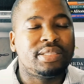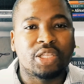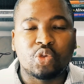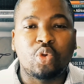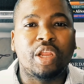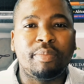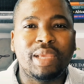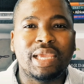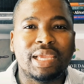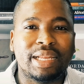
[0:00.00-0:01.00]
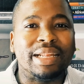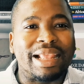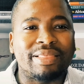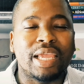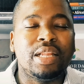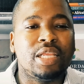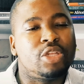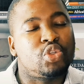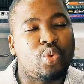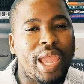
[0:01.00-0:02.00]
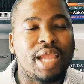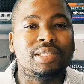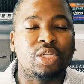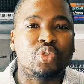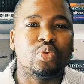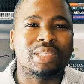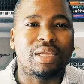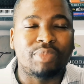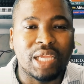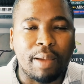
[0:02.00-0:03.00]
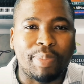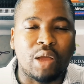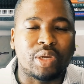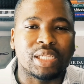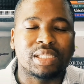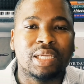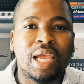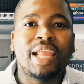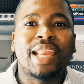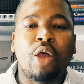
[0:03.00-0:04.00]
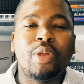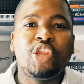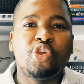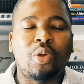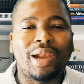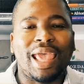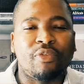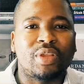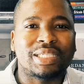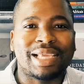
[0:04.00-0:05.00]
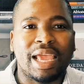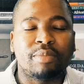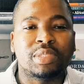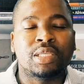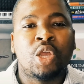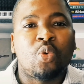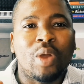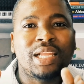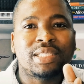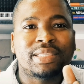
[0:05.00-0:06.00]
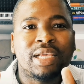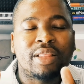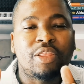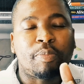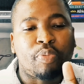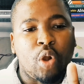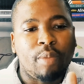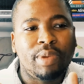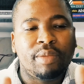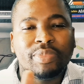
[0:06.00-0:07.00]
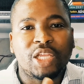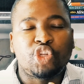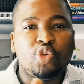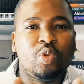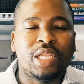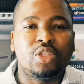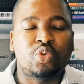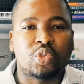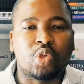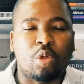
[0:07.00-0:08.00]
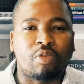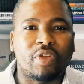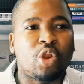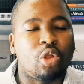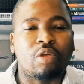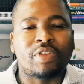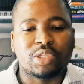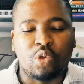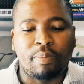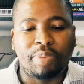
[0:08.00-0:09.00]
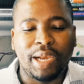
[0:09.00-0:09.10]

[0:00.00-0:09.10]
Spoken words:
face, it couldn't be hidden, and they needed to act and do something about it. Now, in your life and times, what is the problem that you need to solve? A lot of us